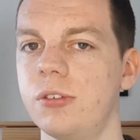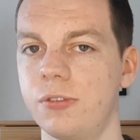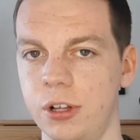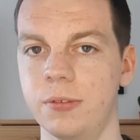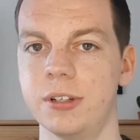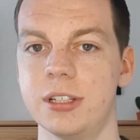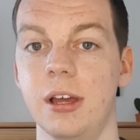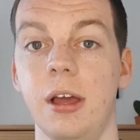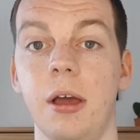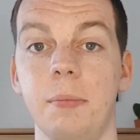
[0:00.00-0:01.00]
followers.
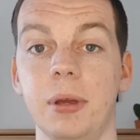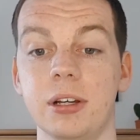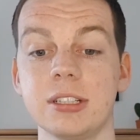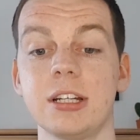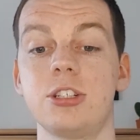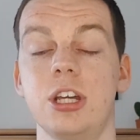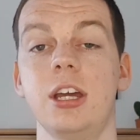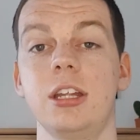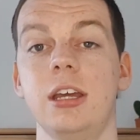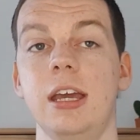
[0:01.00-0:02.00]
Because I'd
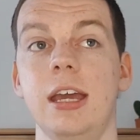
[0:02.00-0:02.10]
shared